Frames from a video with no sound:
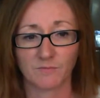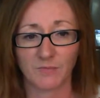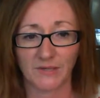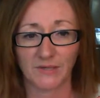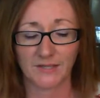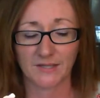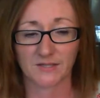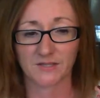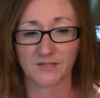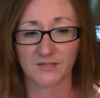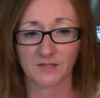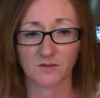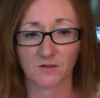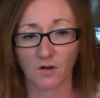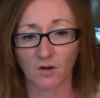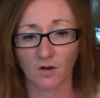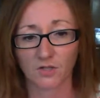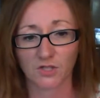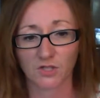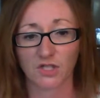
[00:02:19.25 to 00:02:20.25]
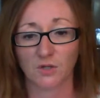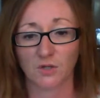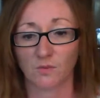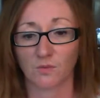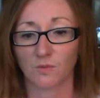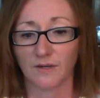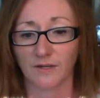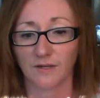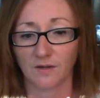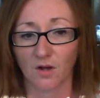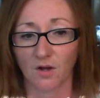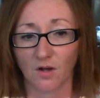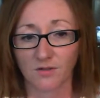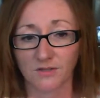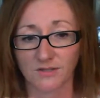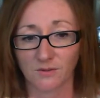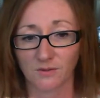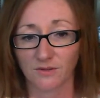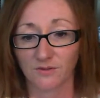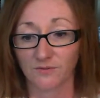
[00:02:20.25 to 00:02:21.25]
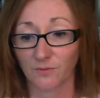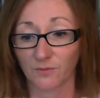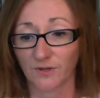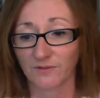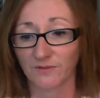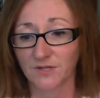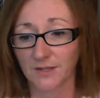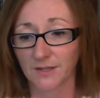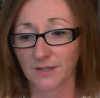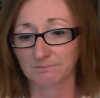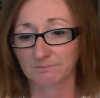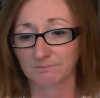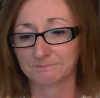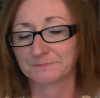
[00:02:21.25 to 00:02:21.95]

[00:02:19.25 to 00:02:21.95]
piece to it also if we have time.